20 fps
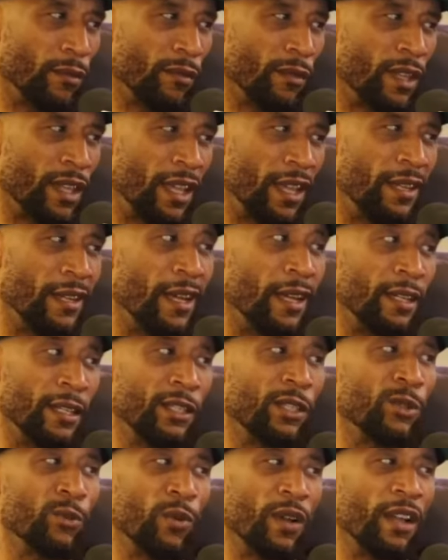Okay, now
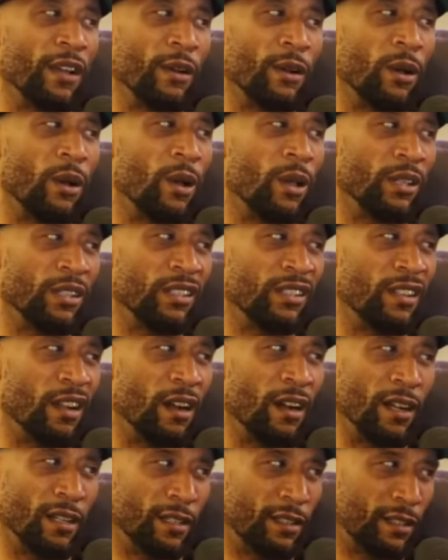this is where it all
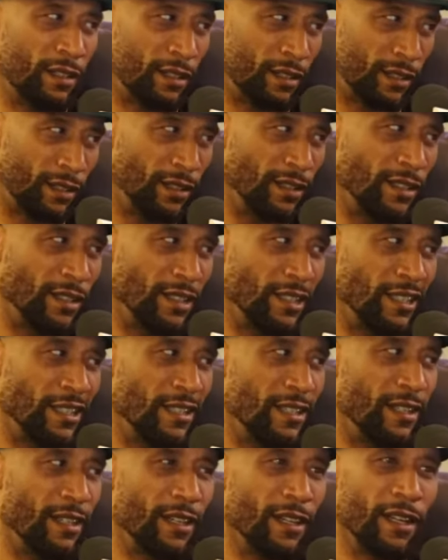starts.
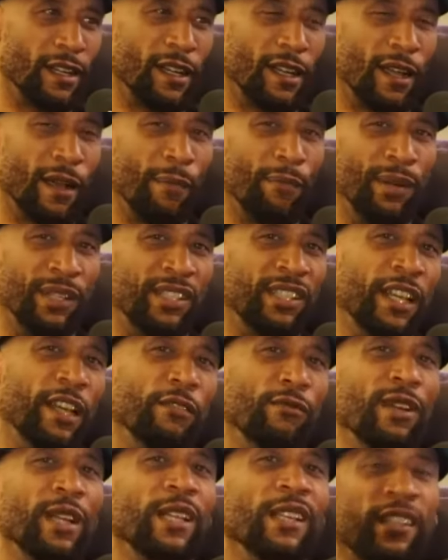But see,
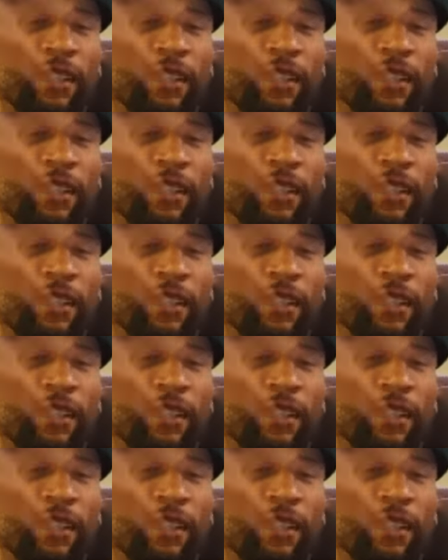it really